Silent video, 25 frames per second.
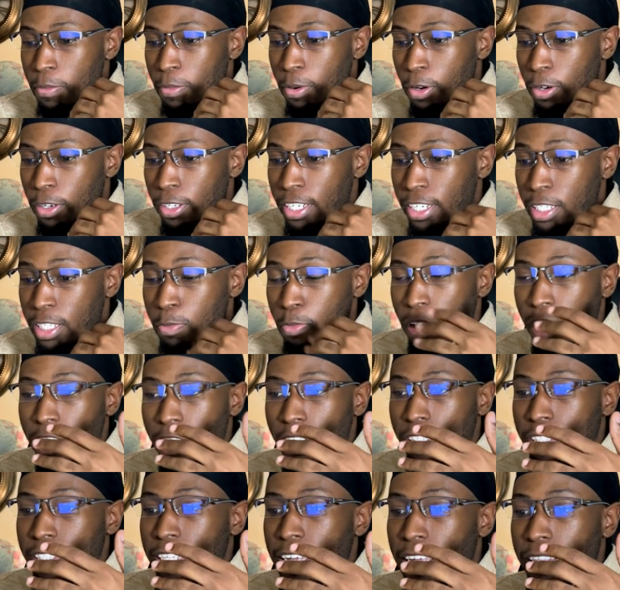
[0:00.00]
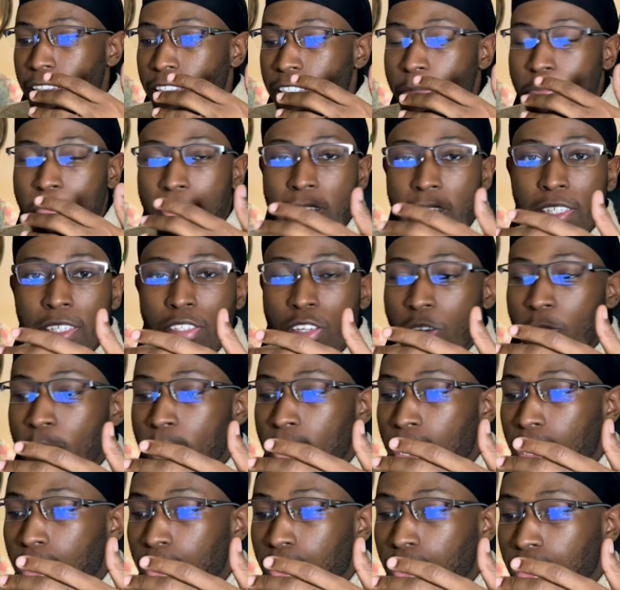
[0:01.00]
Burn, this product that speaks
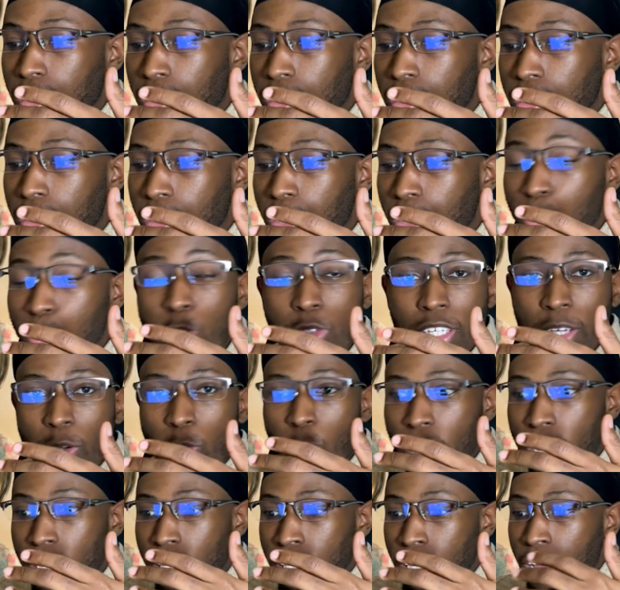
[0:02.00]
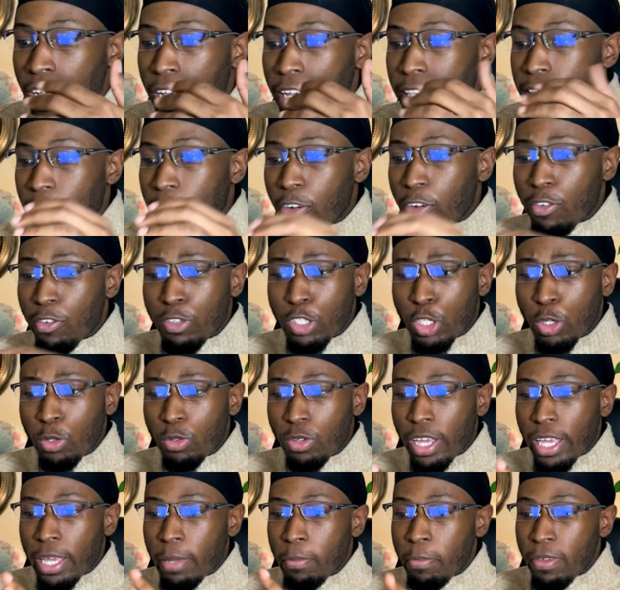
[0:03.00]
about losing weight, they could have
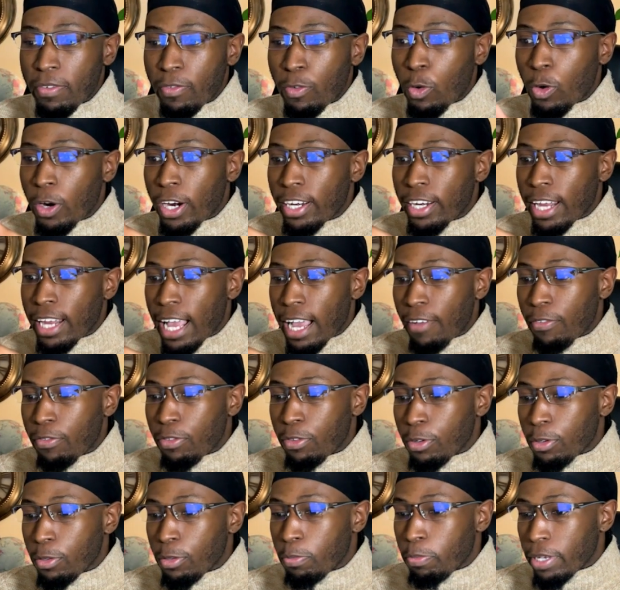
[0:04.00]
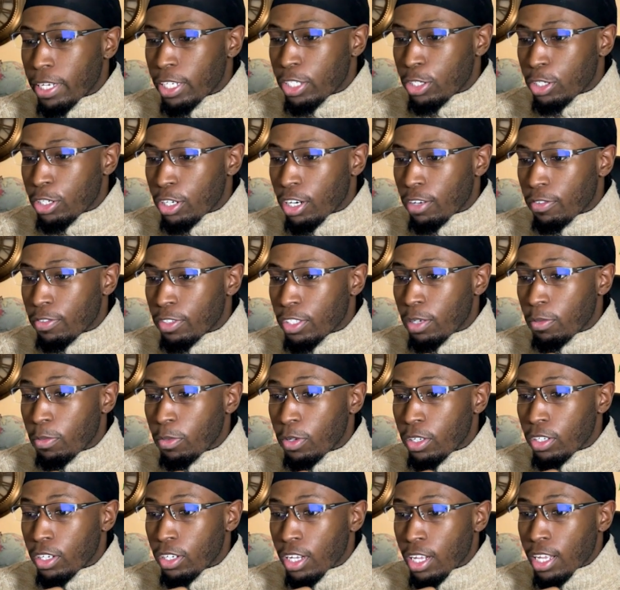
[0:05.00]
shown a before and after picture of
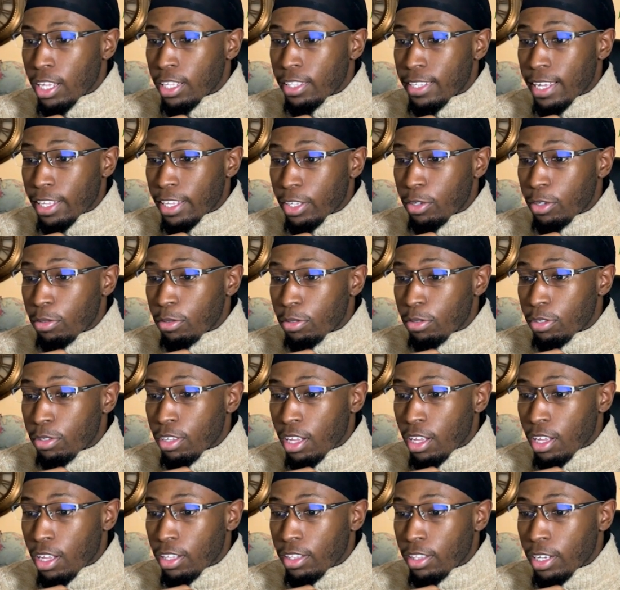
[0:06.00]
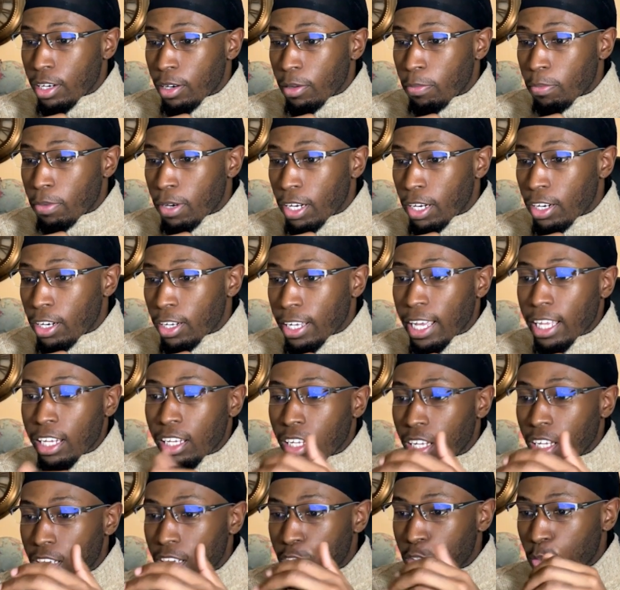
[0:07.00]
someone that used their product
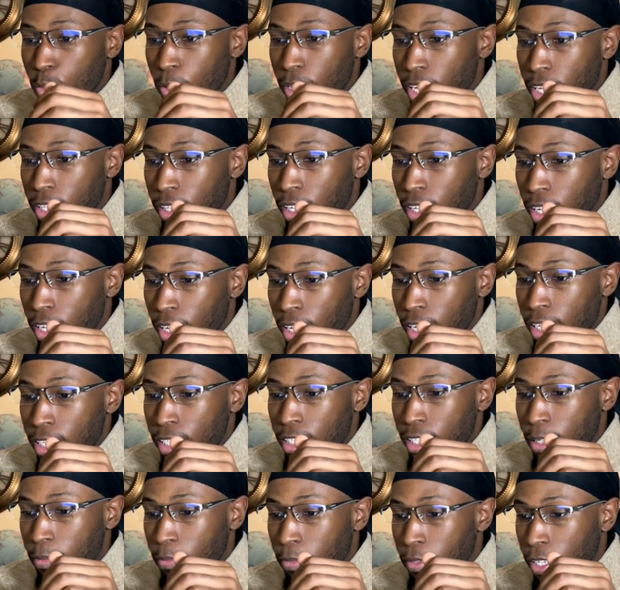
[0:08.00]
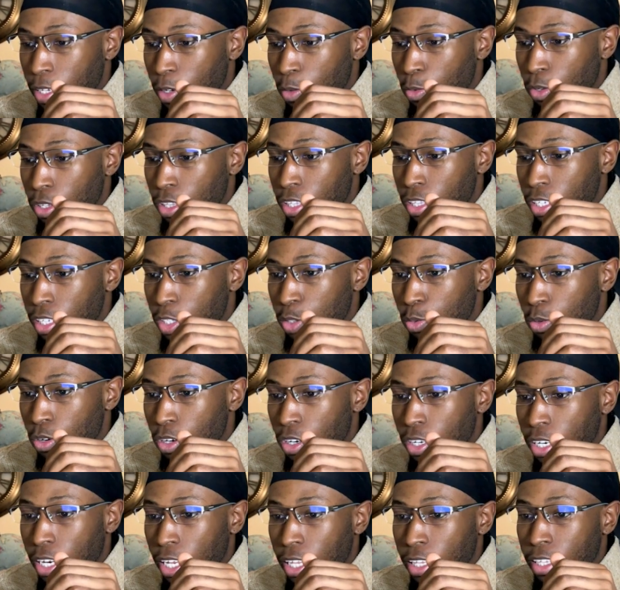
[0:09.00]
and lost weight. Same thing with this
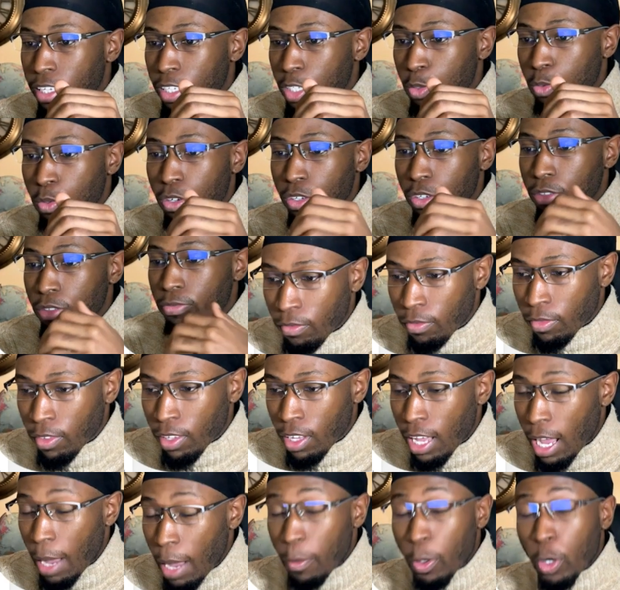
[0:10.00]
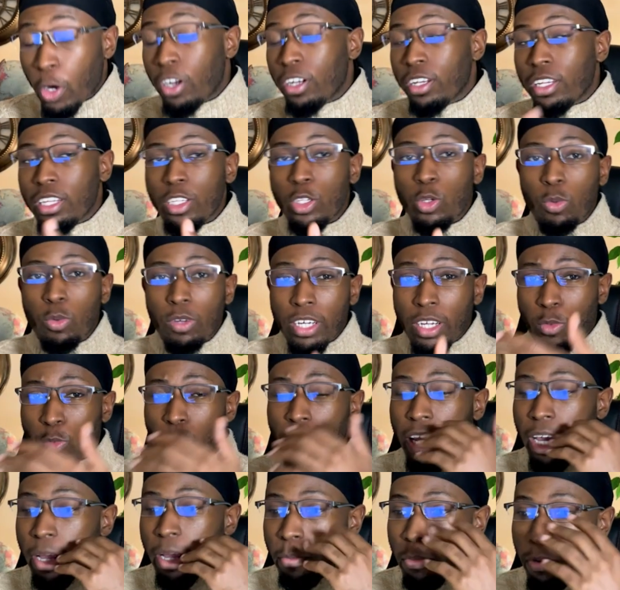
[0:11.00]
one and this one. I'm currently doing it
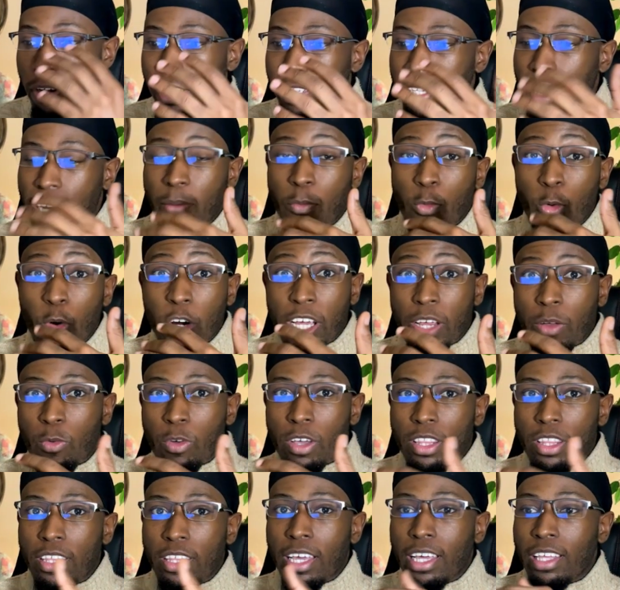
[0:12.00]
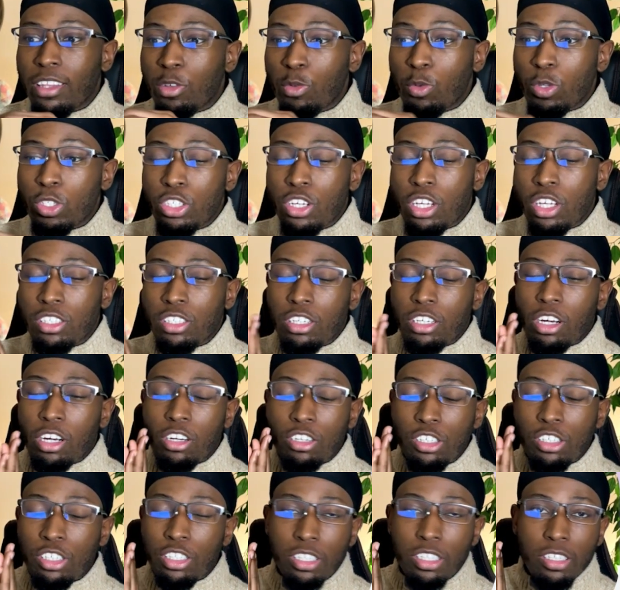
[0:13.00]
with a brand that I'm working with, and the results
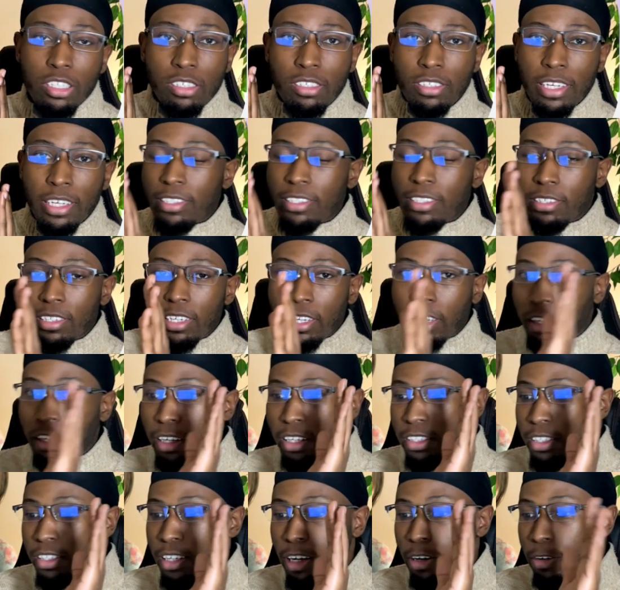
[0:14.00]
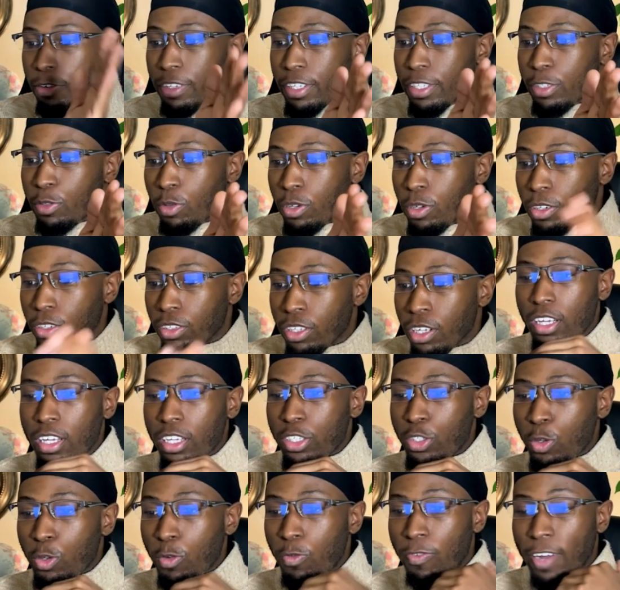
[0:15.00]
are just insane. It's out of this world.
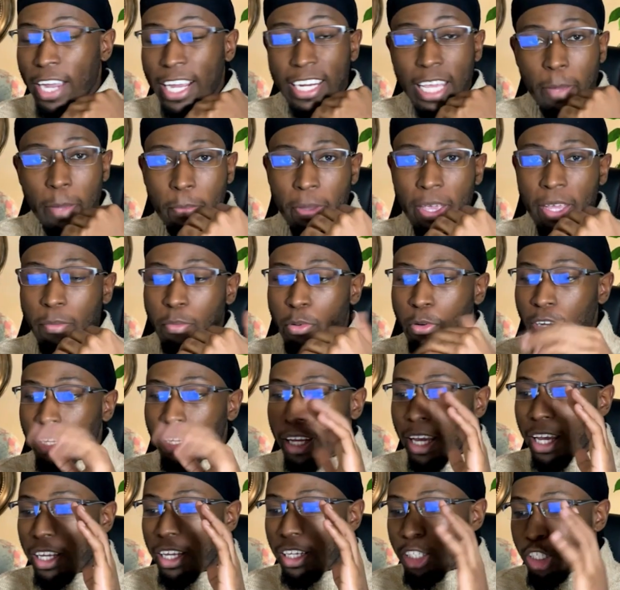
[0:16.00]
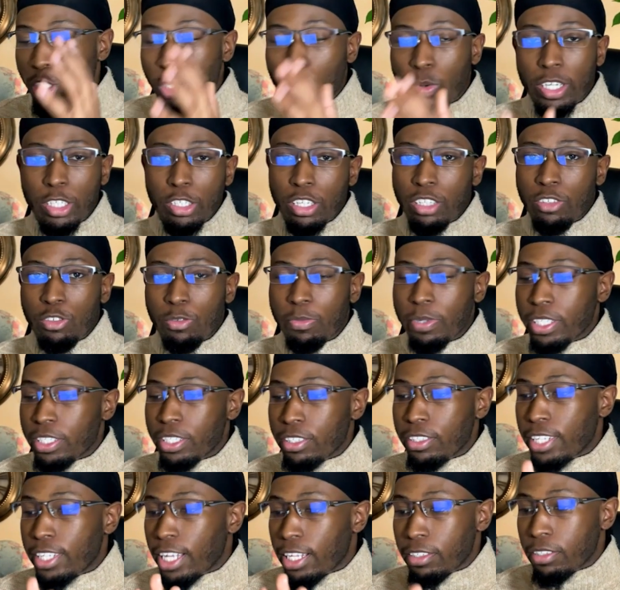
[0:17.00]
So find a pain point and show a
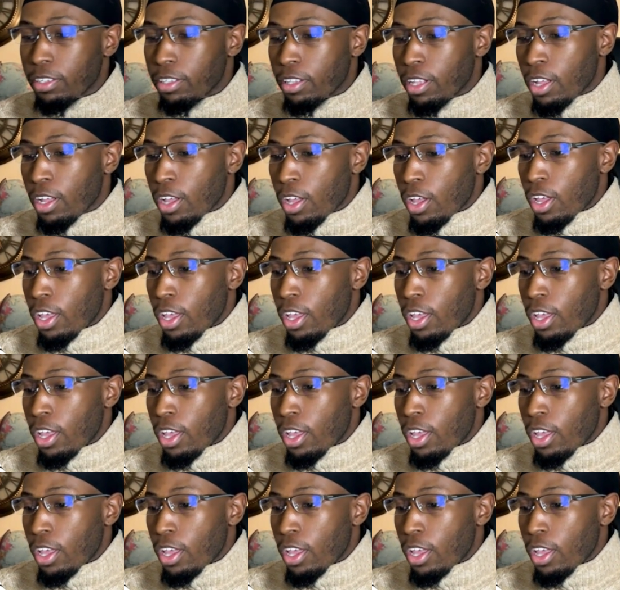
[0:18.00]
transformation. That's it.